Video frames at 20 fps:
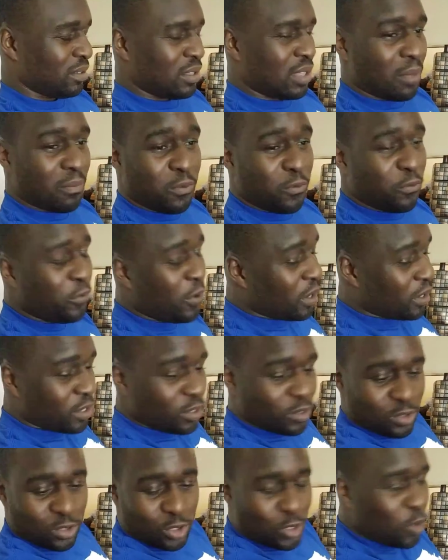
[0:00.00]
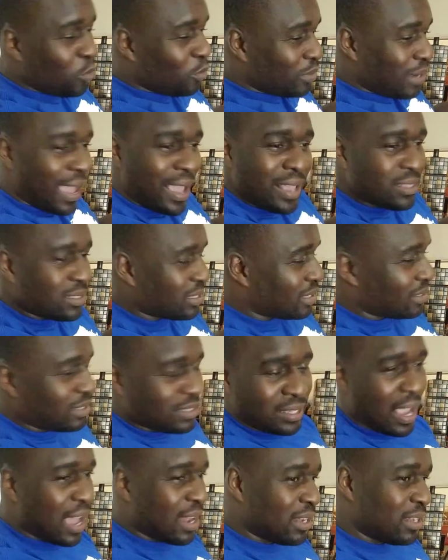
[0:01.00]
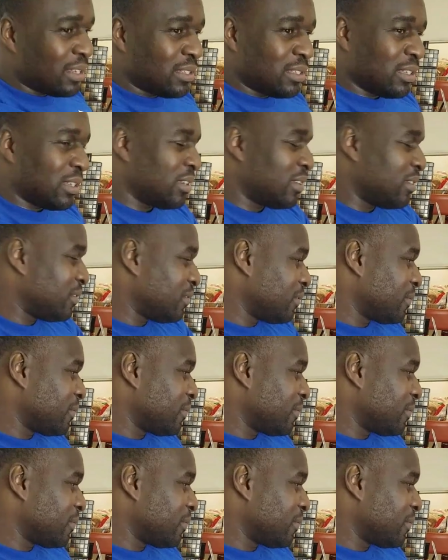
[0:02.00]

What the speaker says: I'm fucking too nice and talented.